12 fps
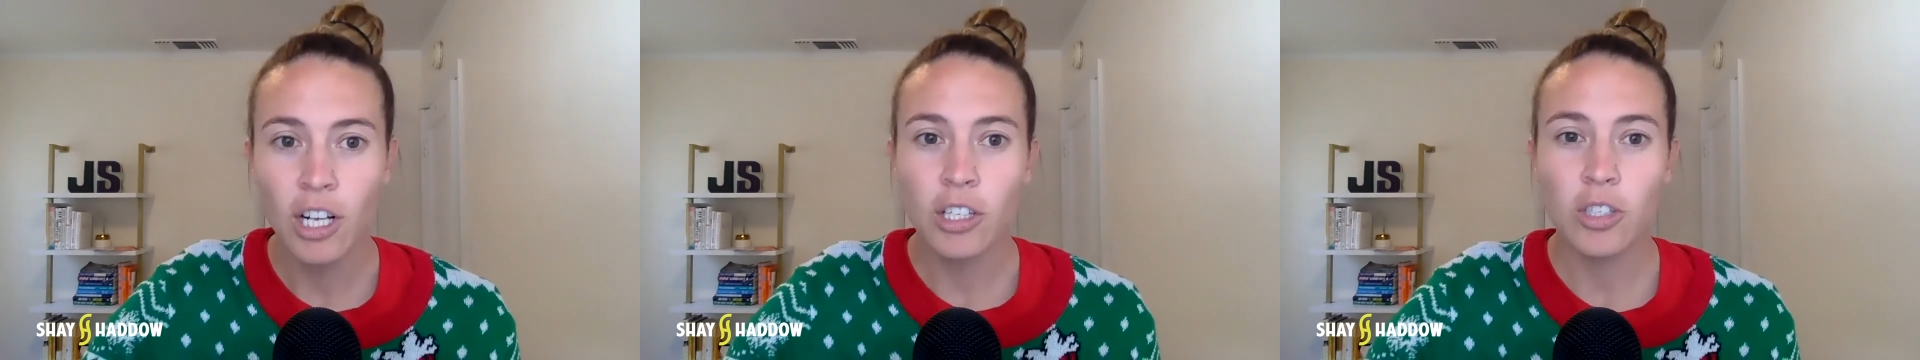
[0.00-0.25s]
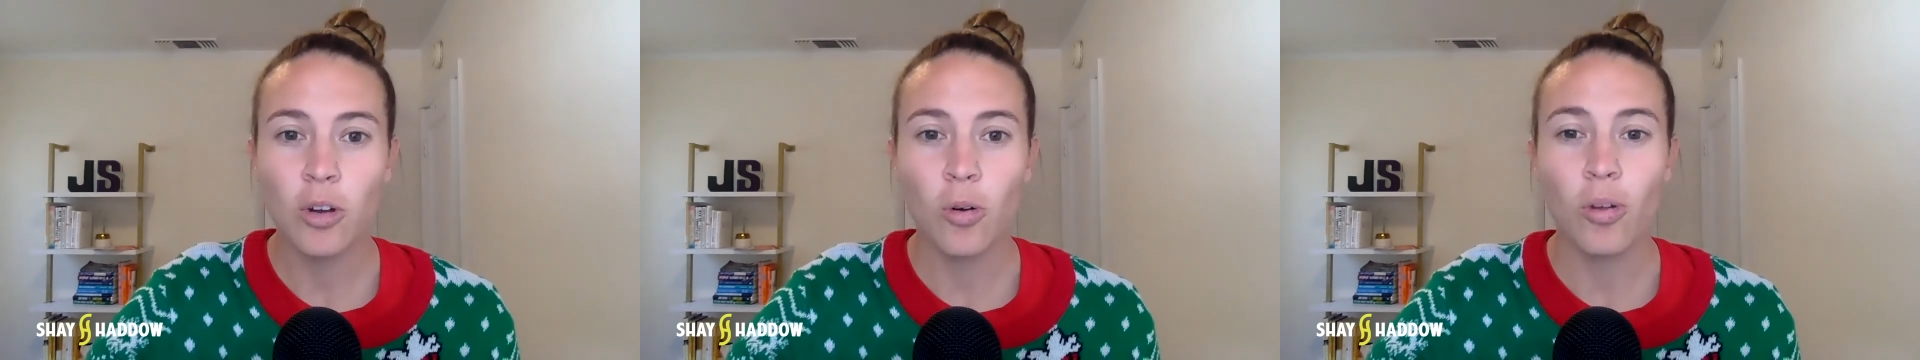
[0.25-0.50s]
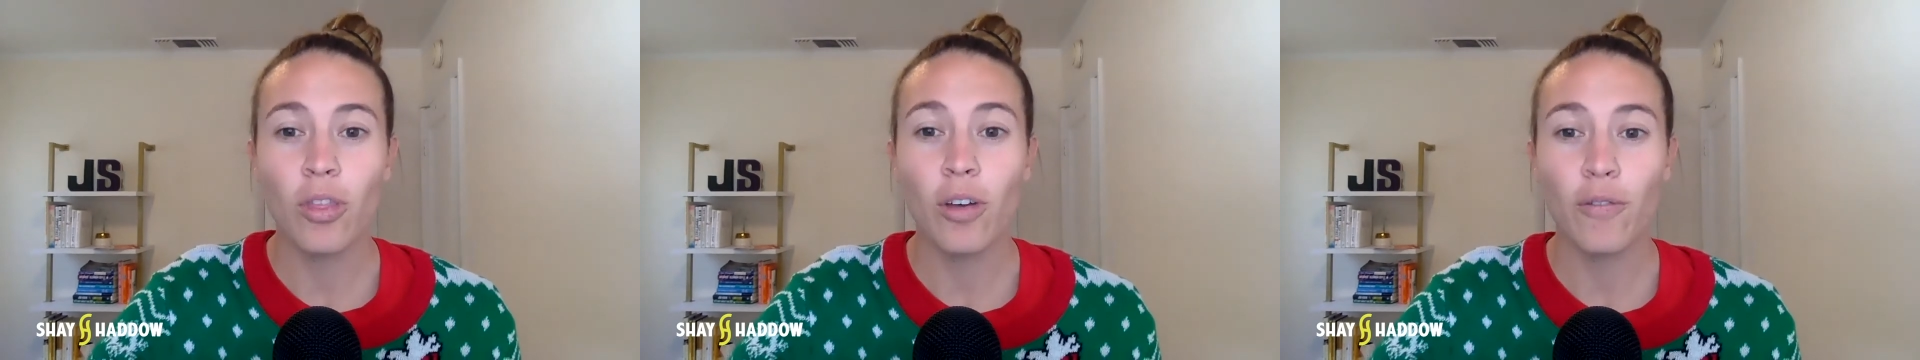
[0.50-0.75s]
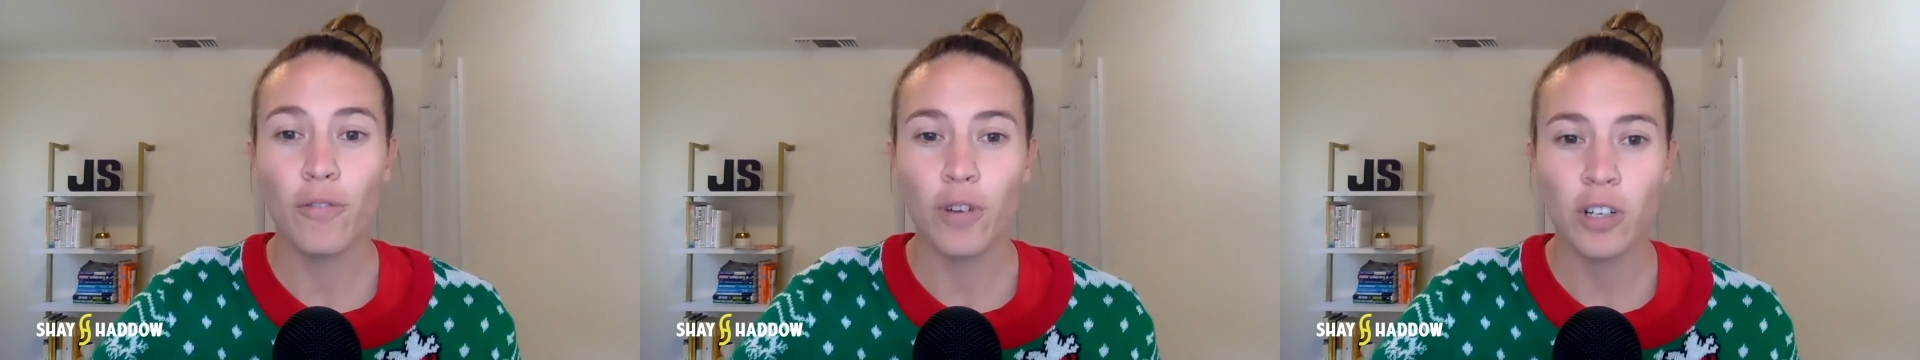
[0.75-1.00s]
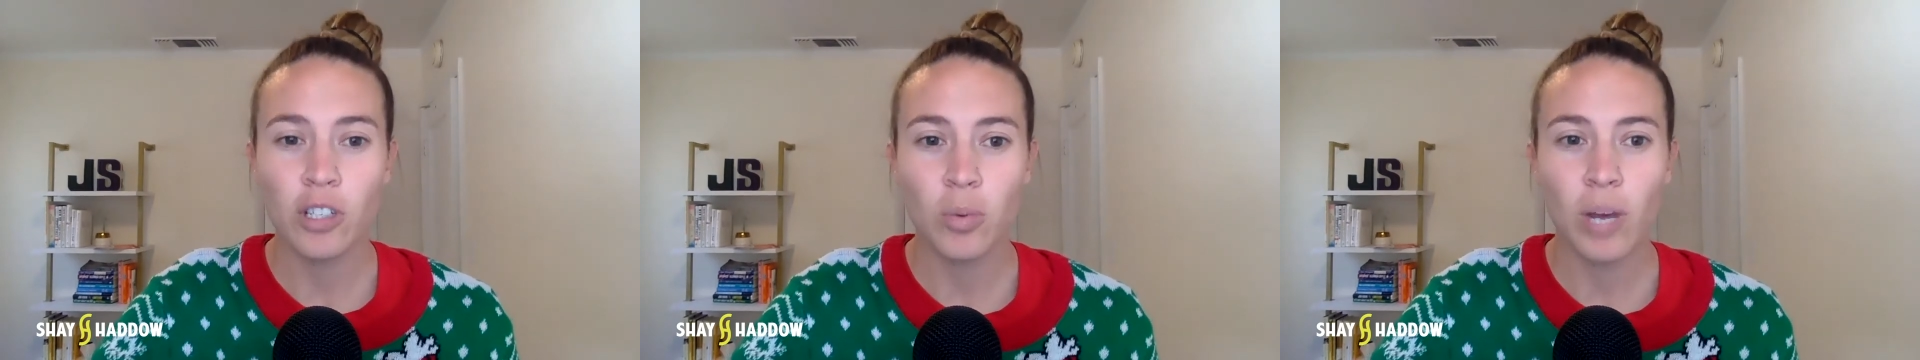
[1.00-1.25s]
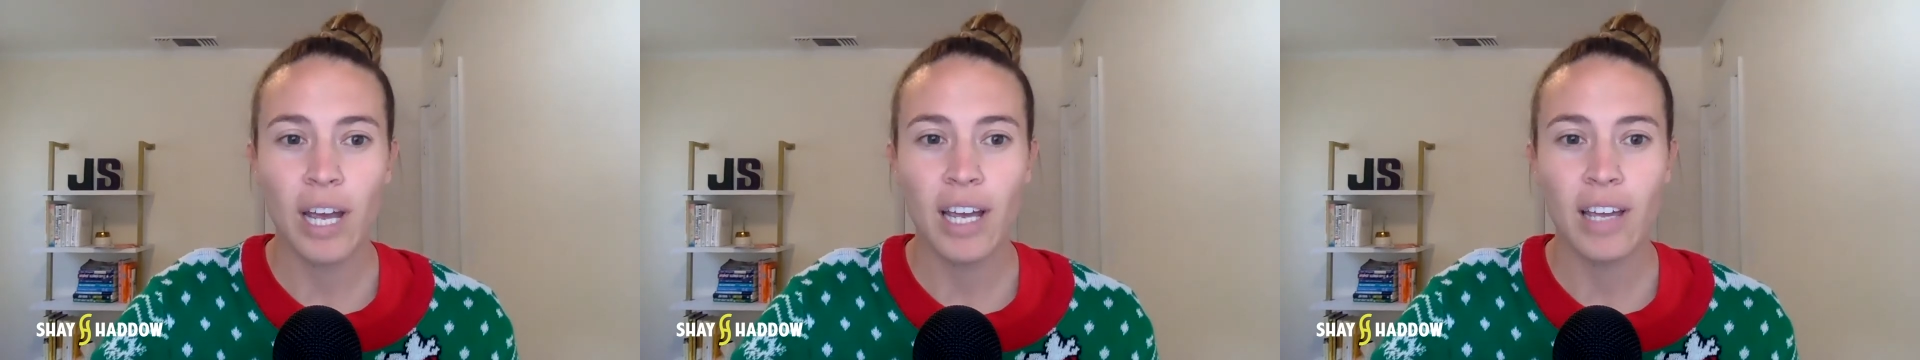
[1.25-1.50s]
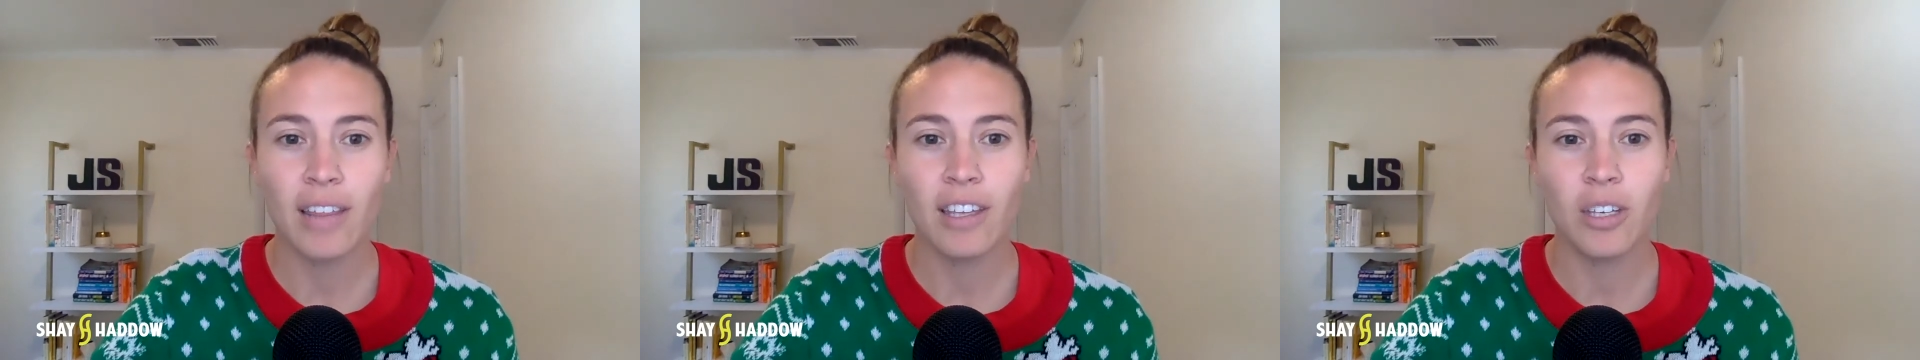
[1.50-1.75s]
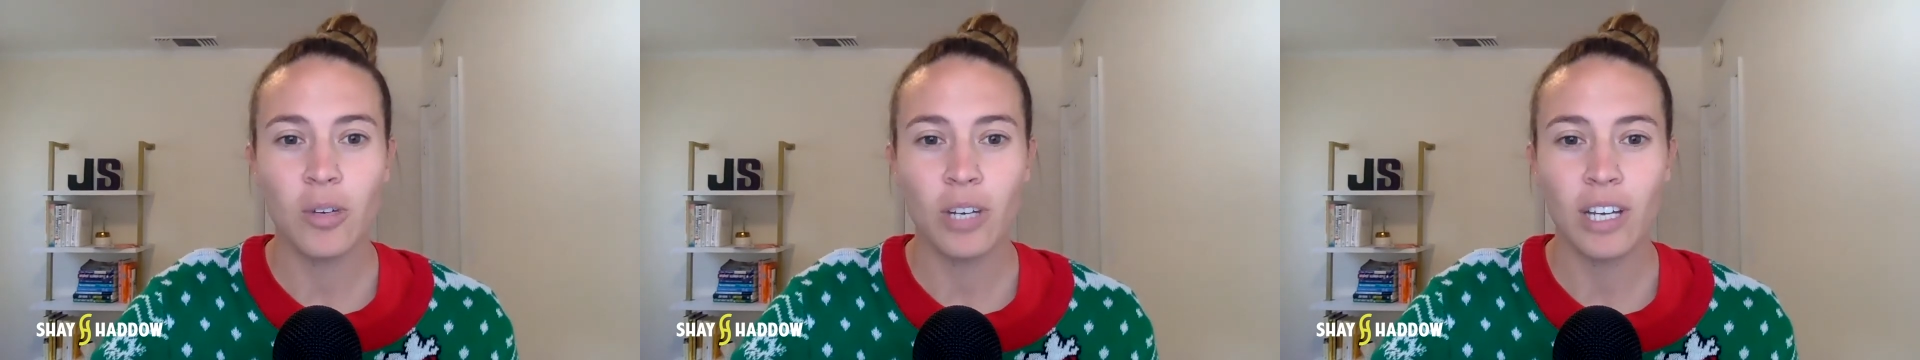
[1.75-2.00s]
So the first way that
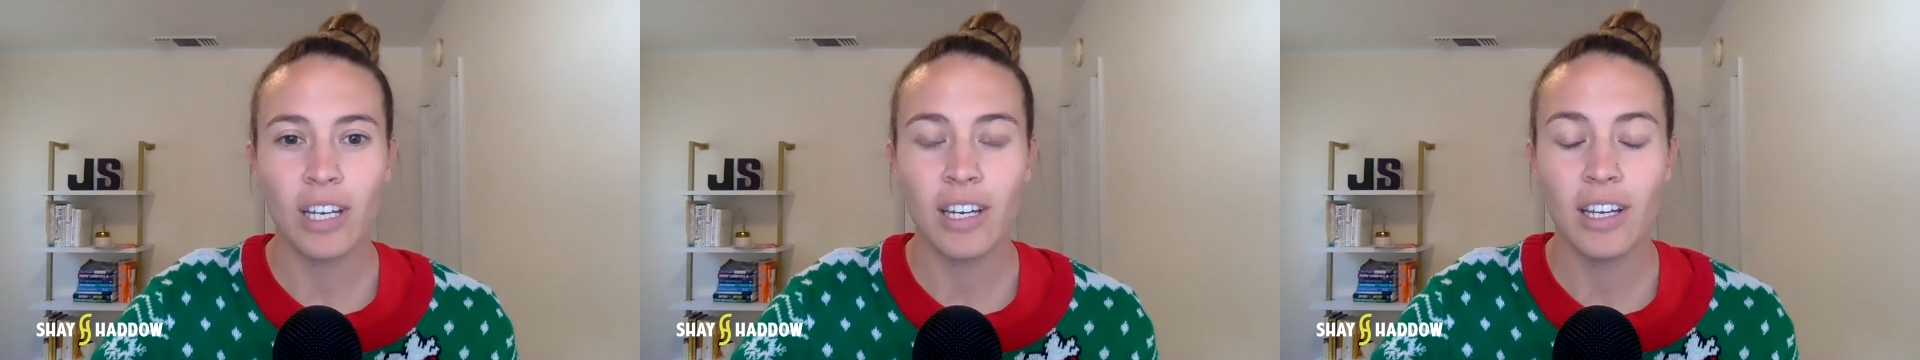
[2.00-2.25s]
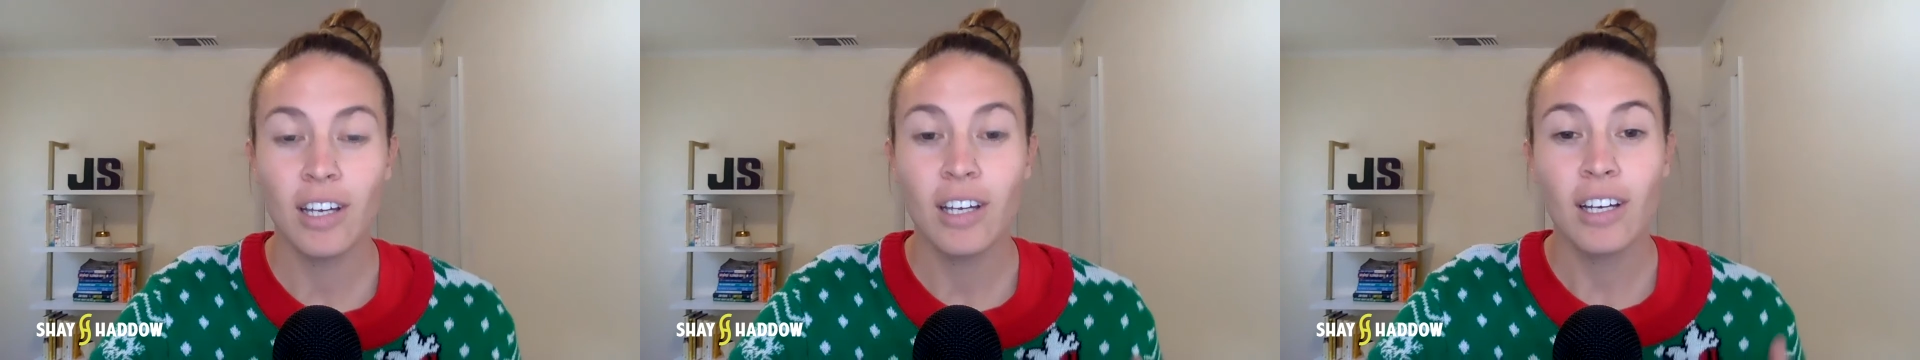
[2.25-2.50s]
you can